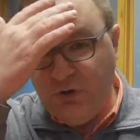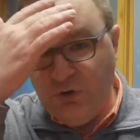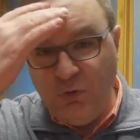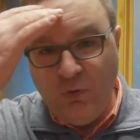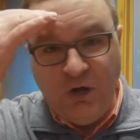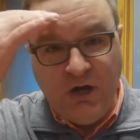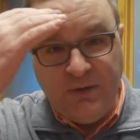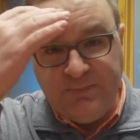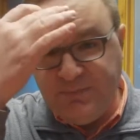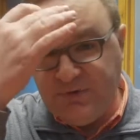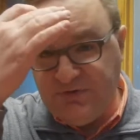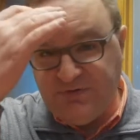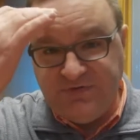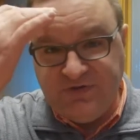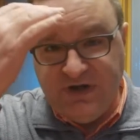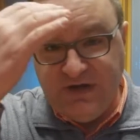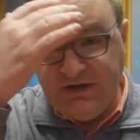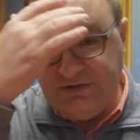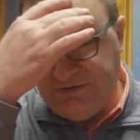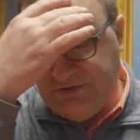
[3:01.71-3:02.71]
no upper
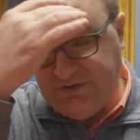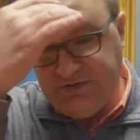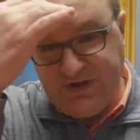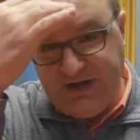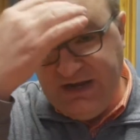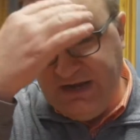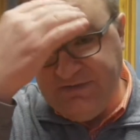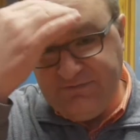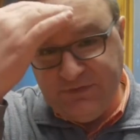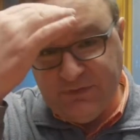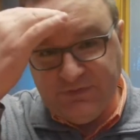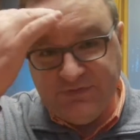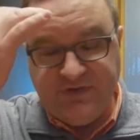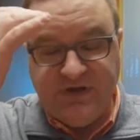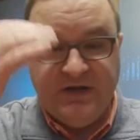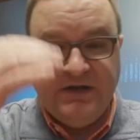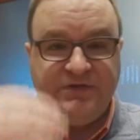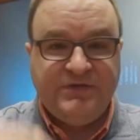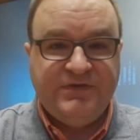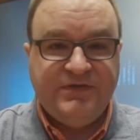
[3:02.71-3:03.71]
sinuses. I have no
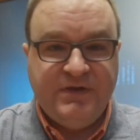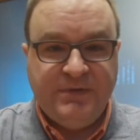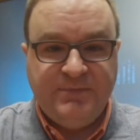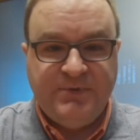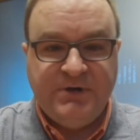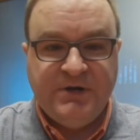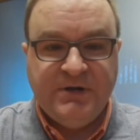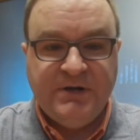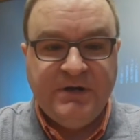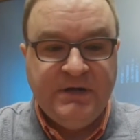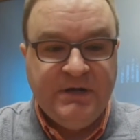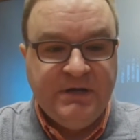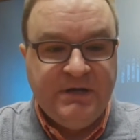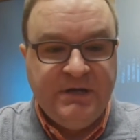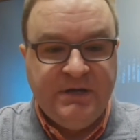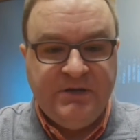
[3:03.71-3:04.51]
sinuses up here.